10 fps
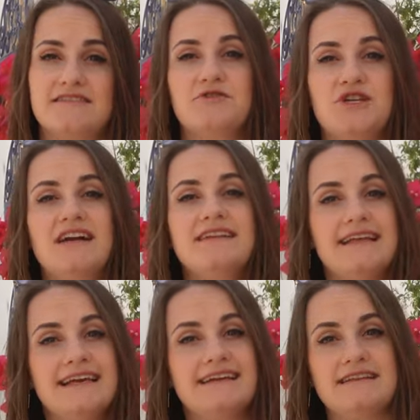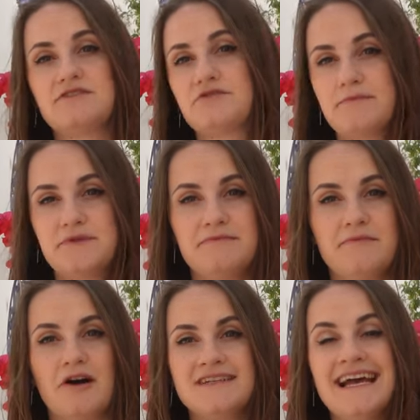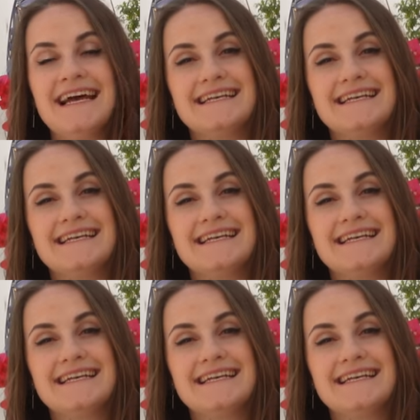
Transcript: So check the link in the description box,